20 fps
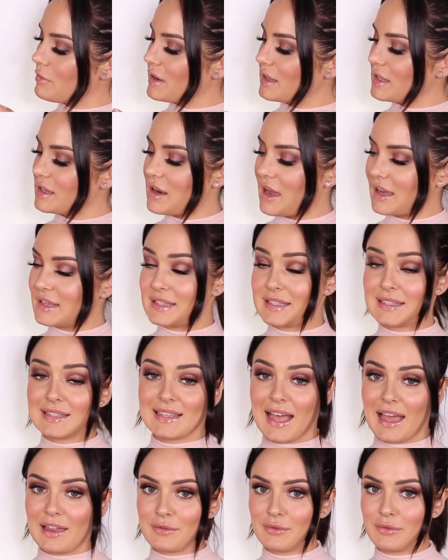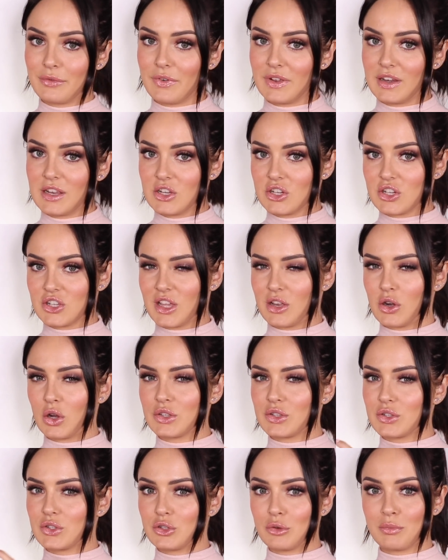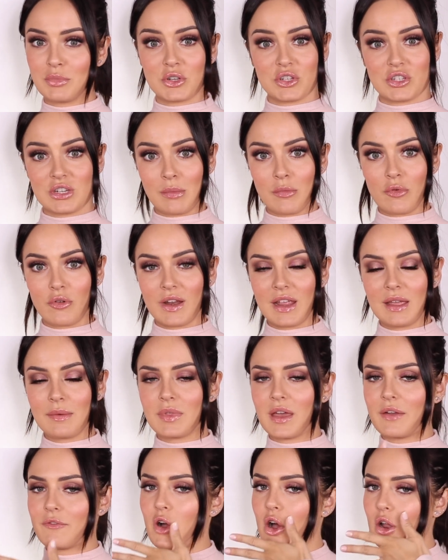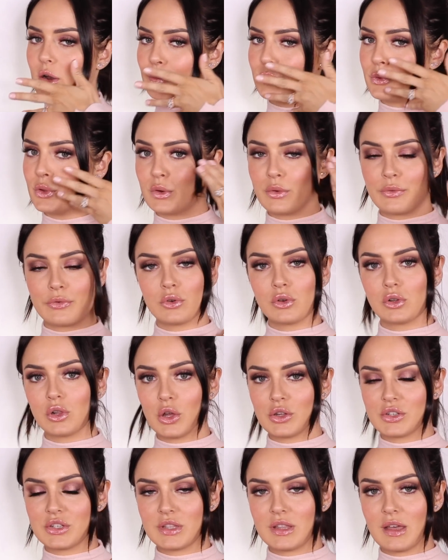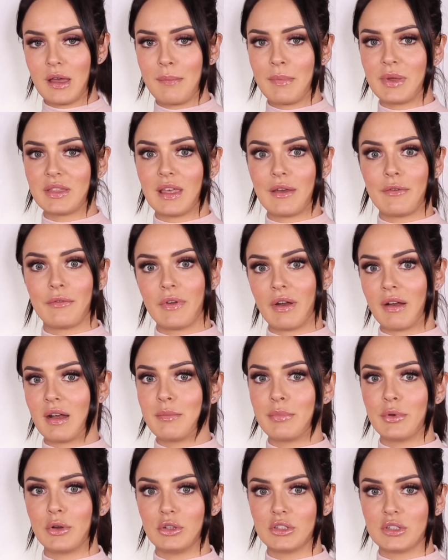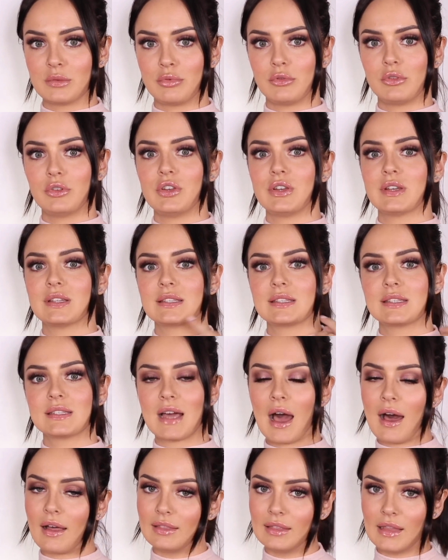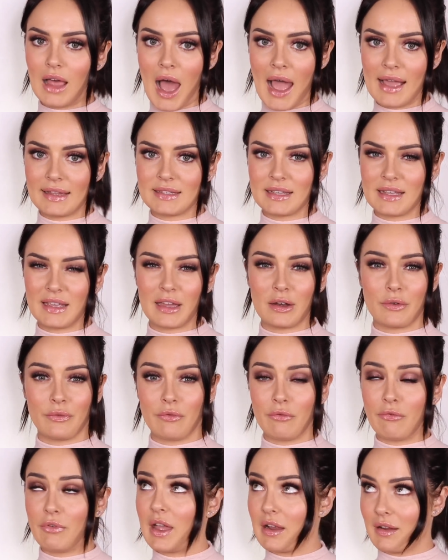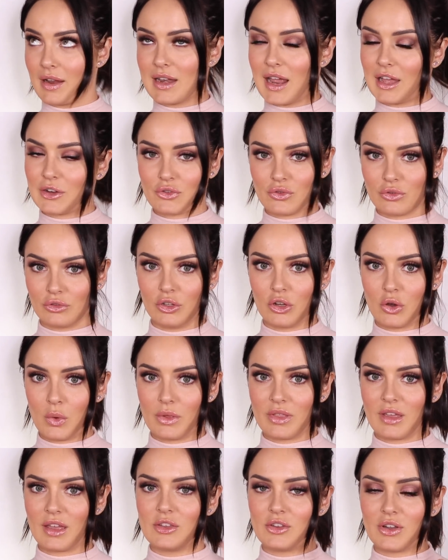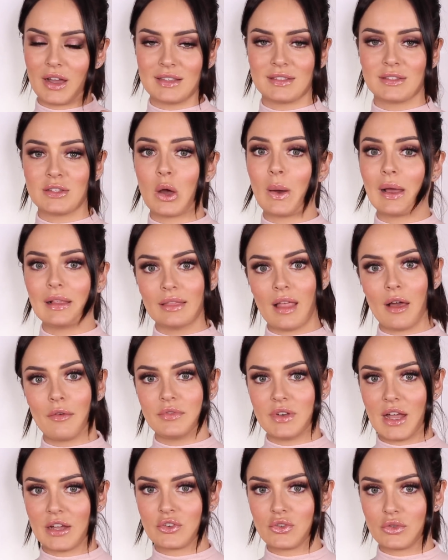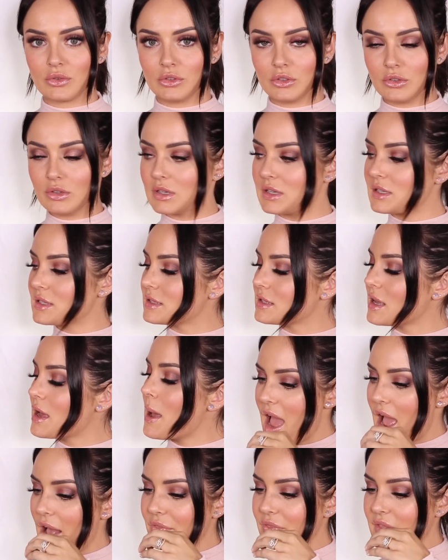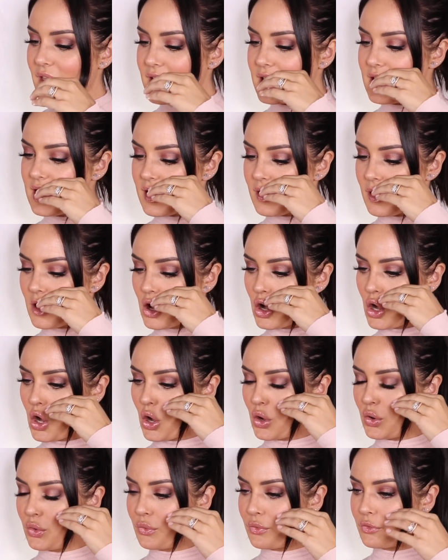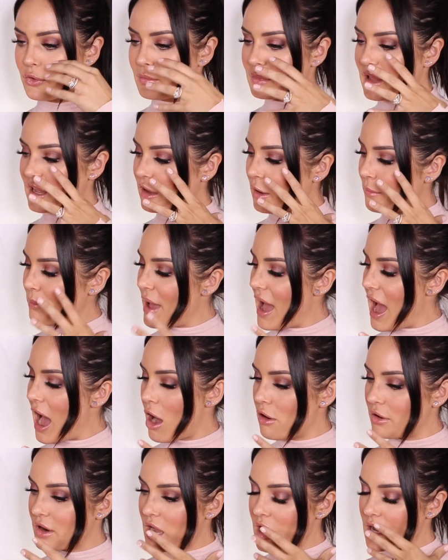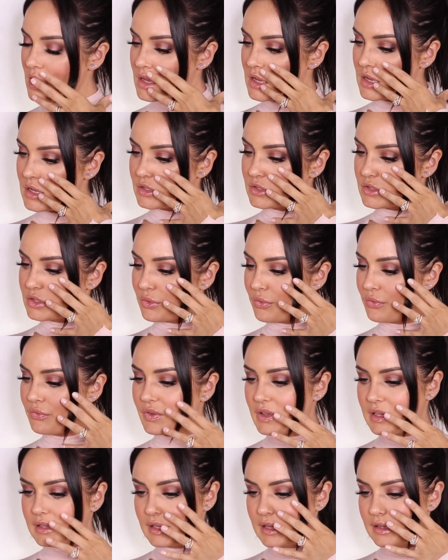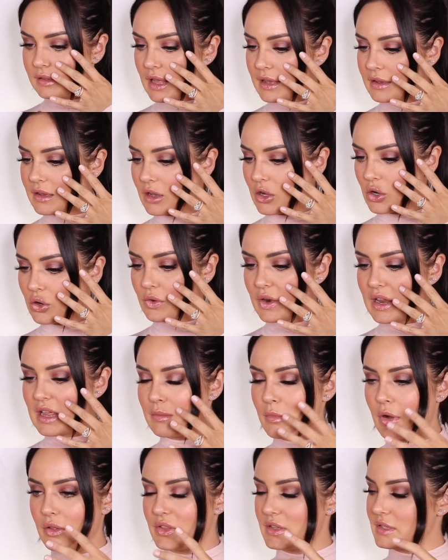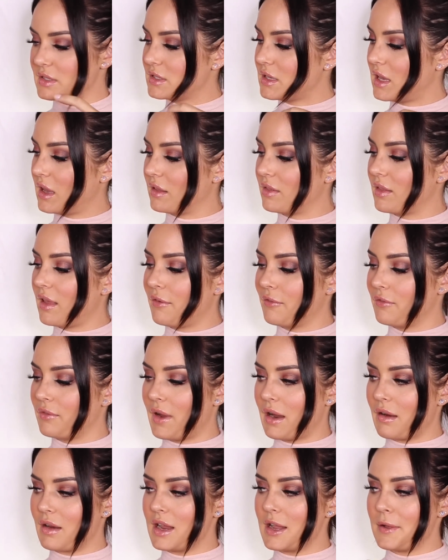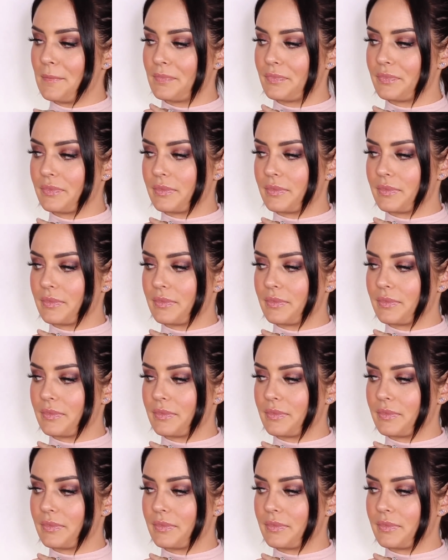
really nice satin finish. They're not super shimmery. They've got a beautiful glow to them, but they're very buildable. You can start light and get a very natural look with it. You guys know I love natural looks. And they go from like a powder to feeling like a cream on the skin. They're very